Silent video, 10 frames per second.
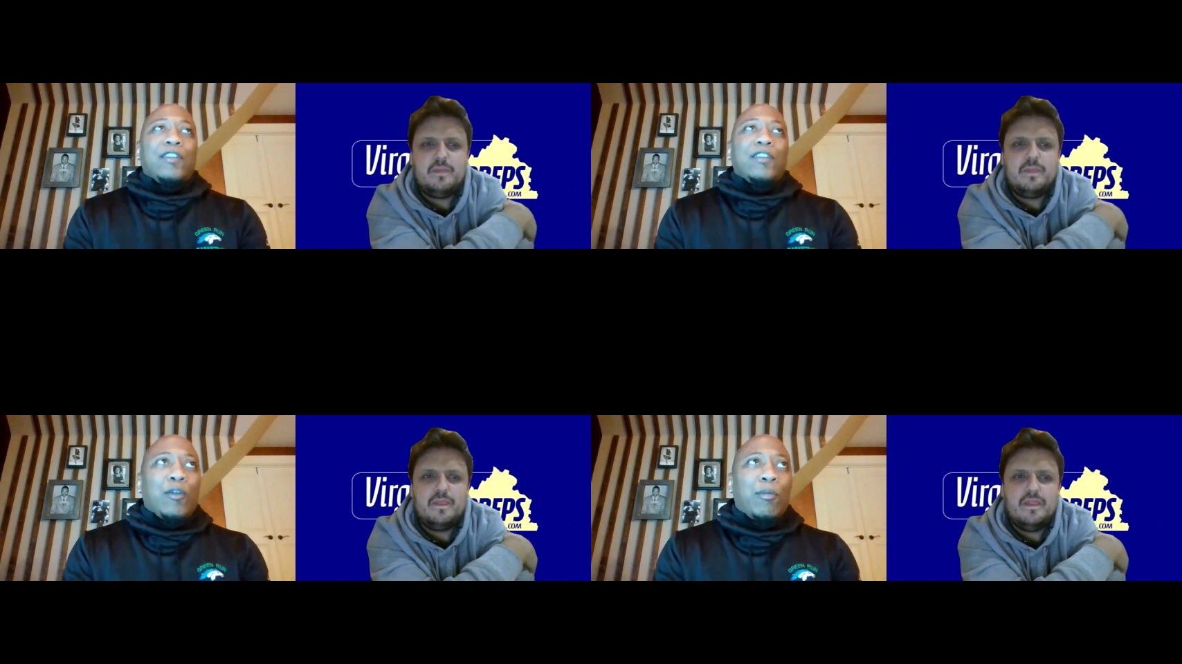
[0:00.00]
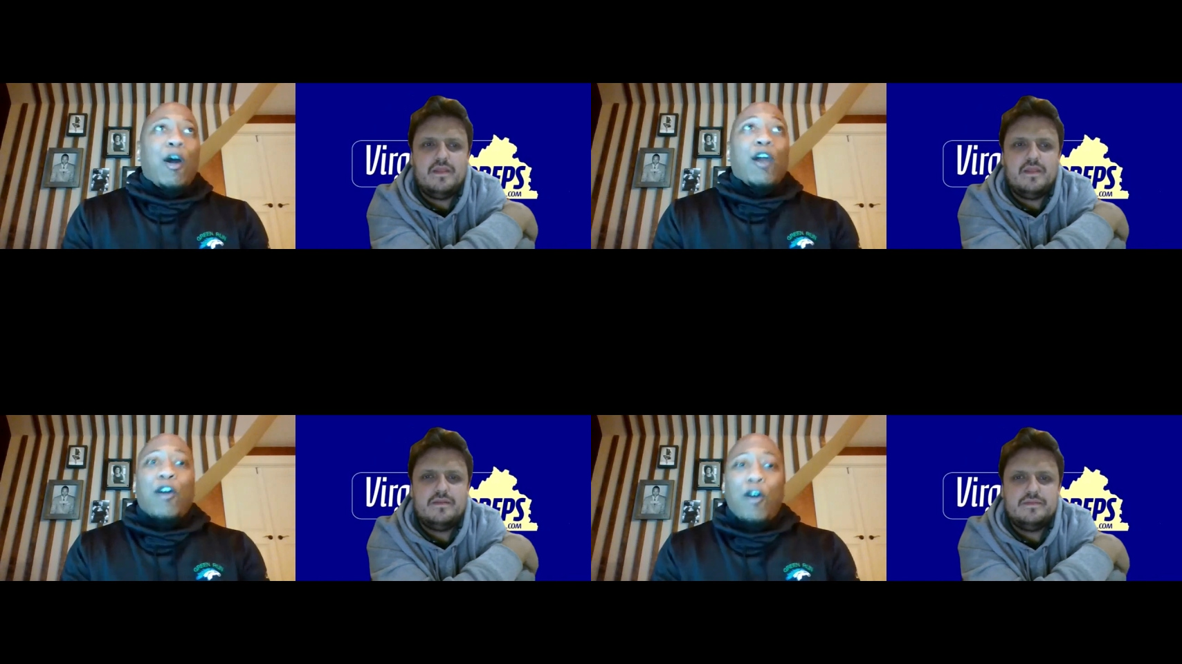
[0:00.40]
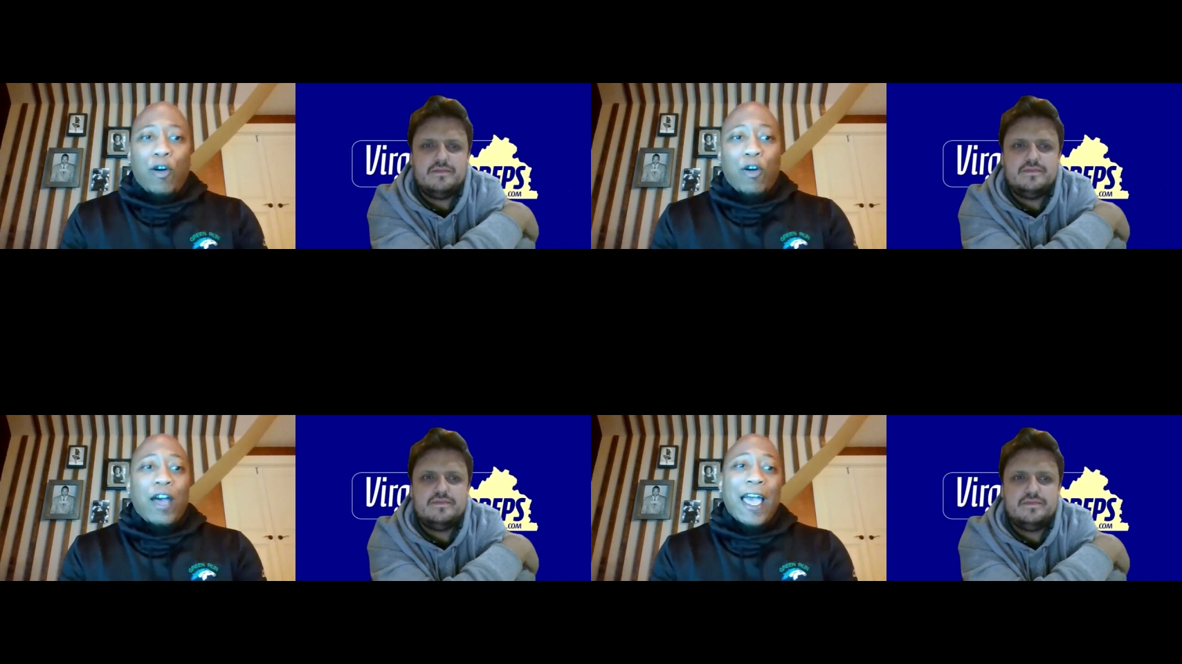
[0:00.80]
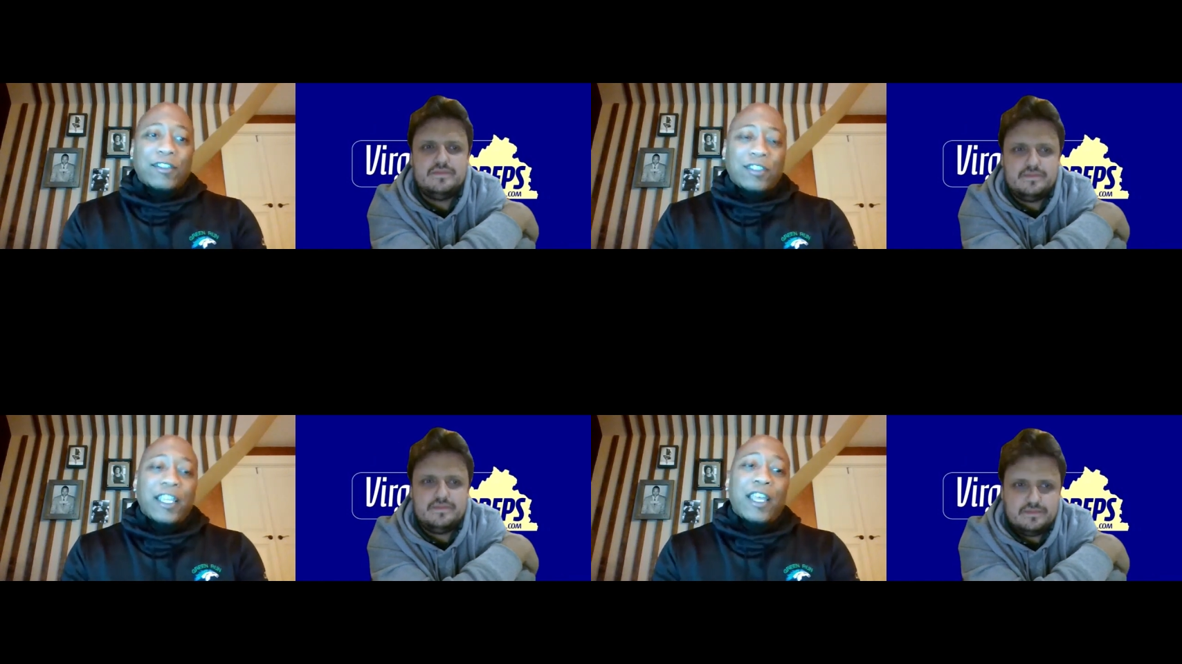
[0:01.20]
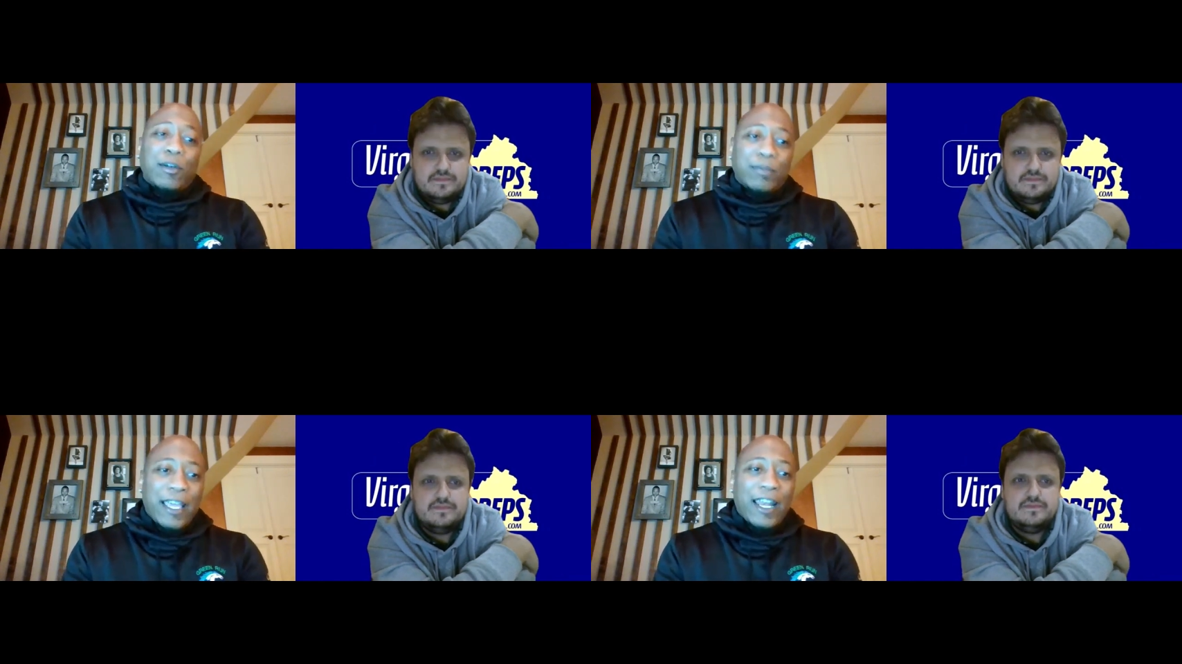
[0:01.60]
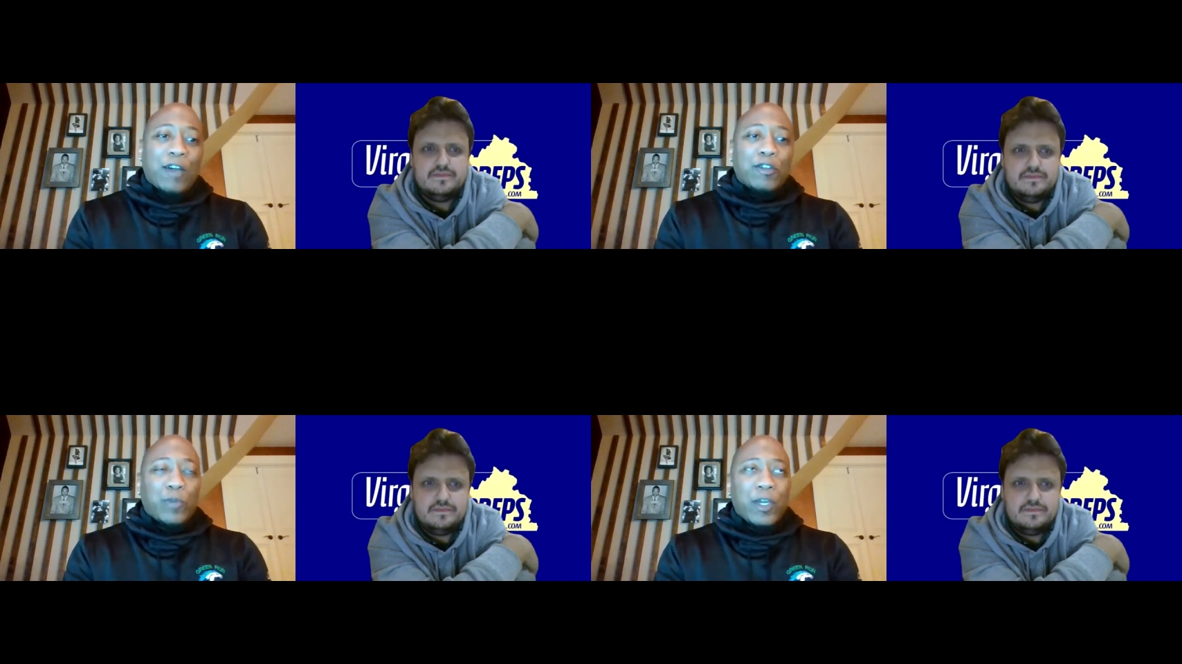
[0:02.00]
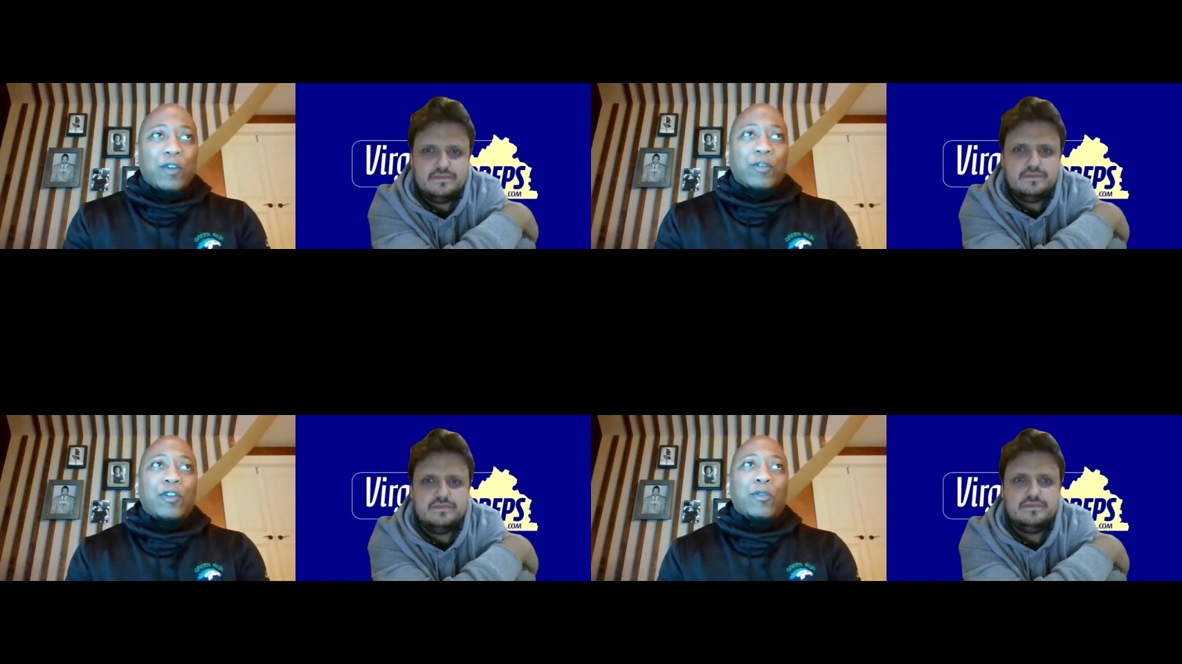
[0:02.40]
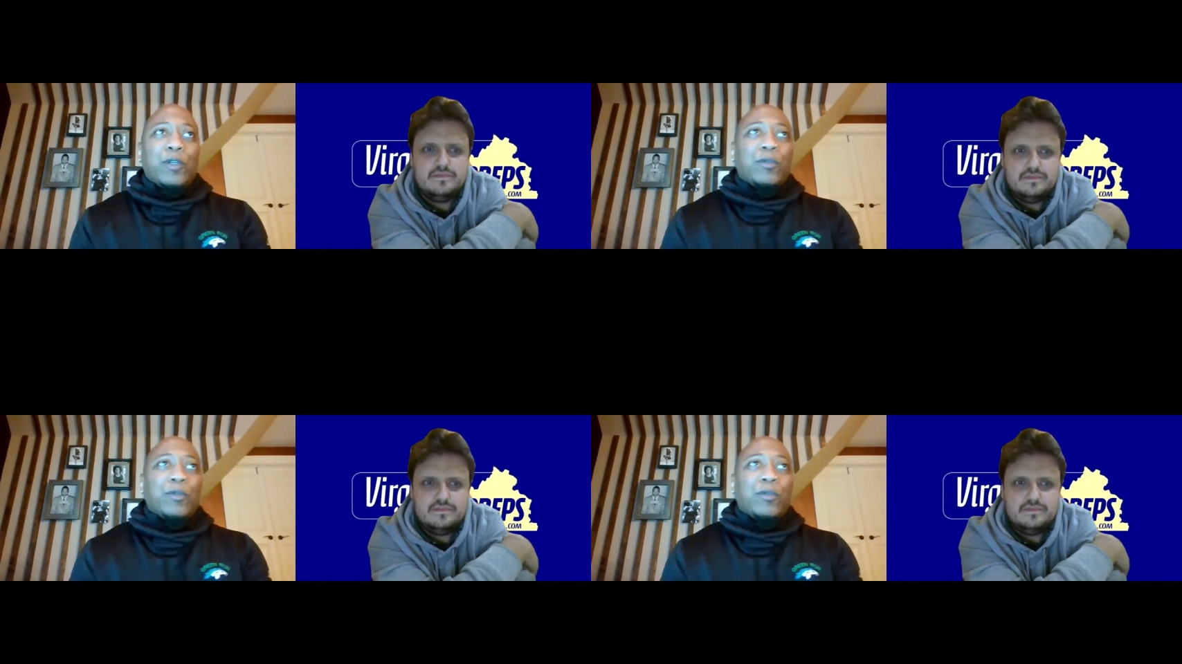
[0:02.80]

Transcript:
Speaker 1: you know, Mark Hall actually helped that out as well. You know,